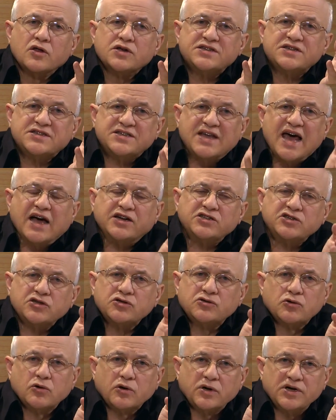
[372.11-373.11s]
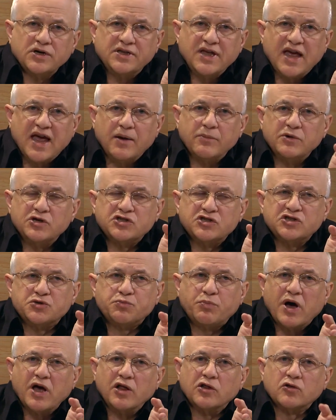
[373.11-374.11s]
statutory damages
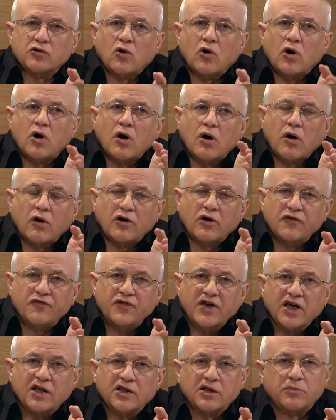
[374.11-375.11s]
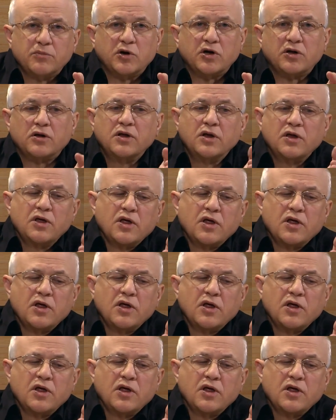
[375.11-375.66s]
by law are available.